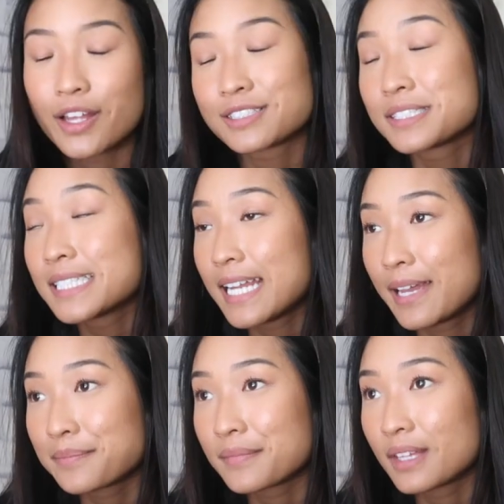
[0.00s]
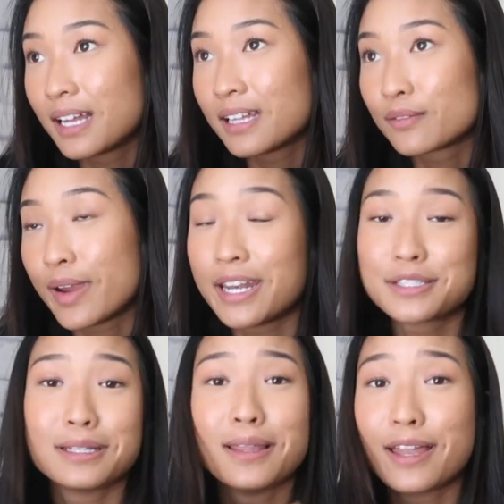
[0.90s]
thoughts on today? ran
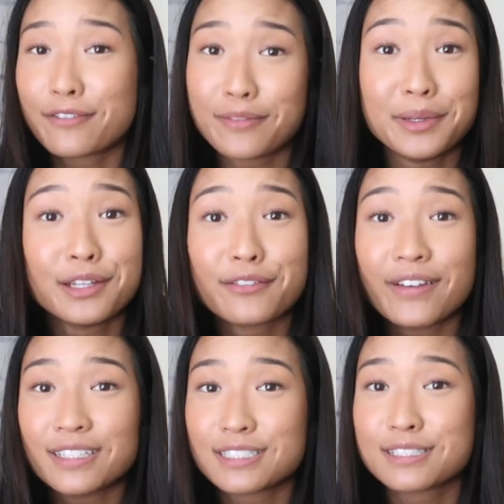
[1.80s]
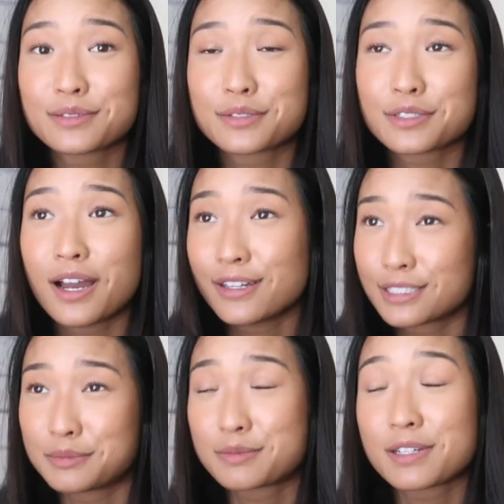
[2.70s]
into a lot of familiar faces which was
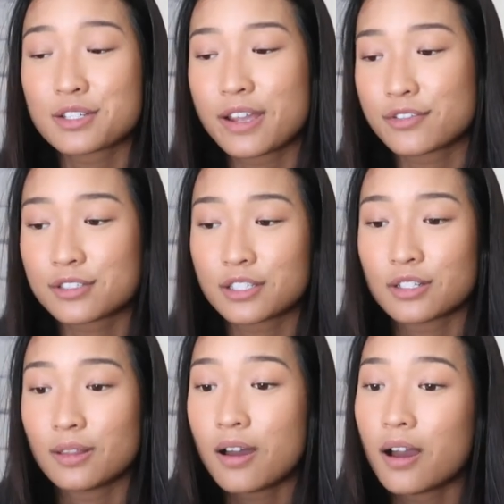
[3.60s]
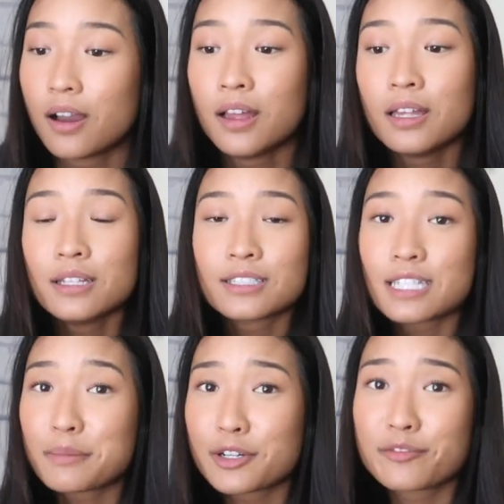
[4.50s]
awesome especially after such a long
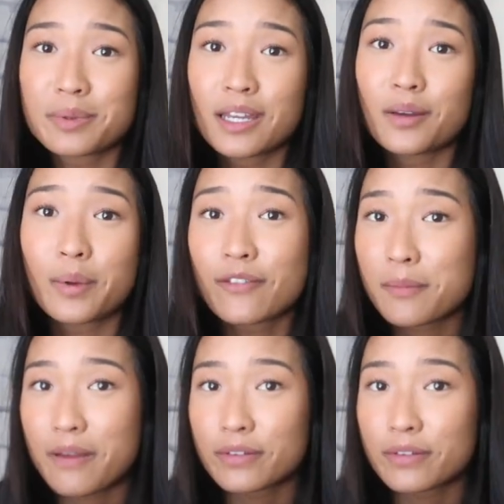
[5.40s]
summer being away from